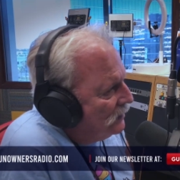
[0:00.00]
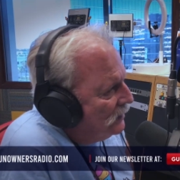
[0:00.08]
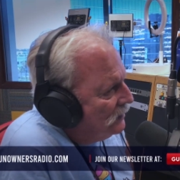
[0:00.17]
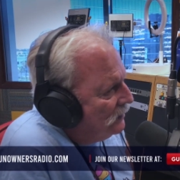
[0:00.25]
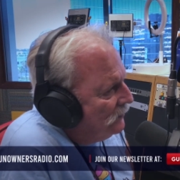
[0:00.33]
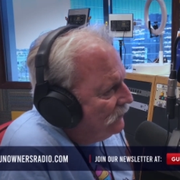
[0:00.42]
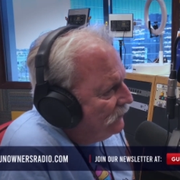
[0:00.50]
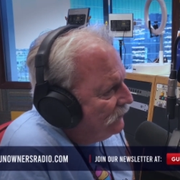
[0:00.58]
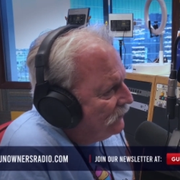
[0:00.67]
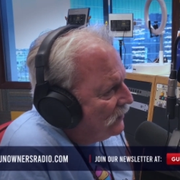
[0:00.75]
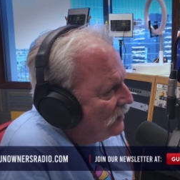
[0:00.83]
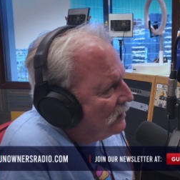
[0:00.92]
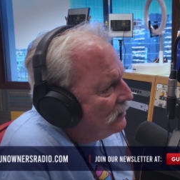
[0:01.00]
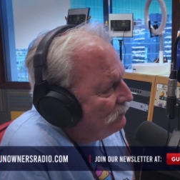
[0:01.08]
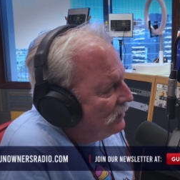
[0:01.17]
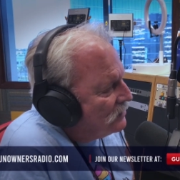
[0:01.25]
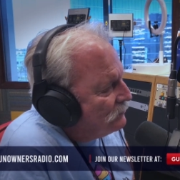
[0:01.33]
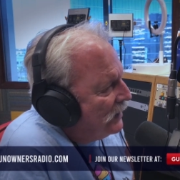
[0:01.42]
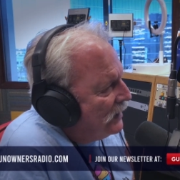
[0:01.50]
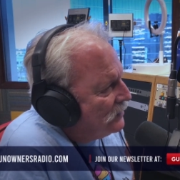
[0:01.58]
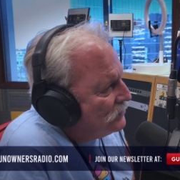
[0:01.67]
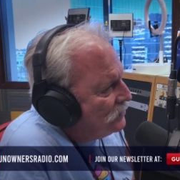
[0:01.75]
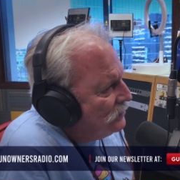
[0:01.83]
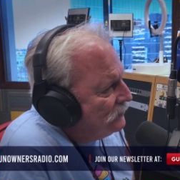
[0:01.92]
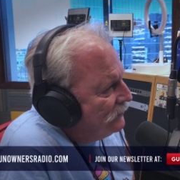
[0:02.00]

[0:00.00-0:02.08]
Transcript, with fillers: lately. Carl has not as bad as you.